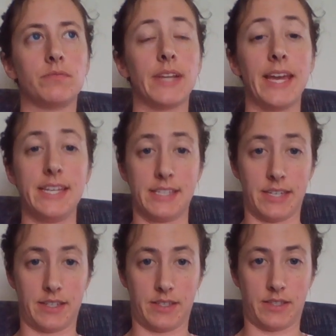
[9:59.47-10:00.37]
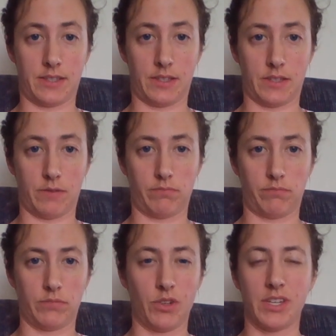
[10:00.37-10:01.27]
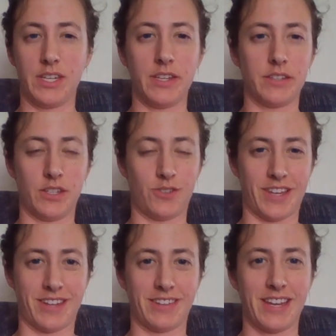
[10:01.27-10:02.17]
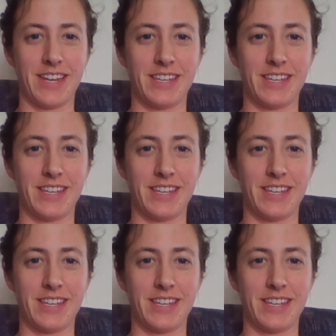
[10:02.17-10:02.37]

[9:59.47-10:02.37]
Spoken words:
8 sentences. You can easily do that. 8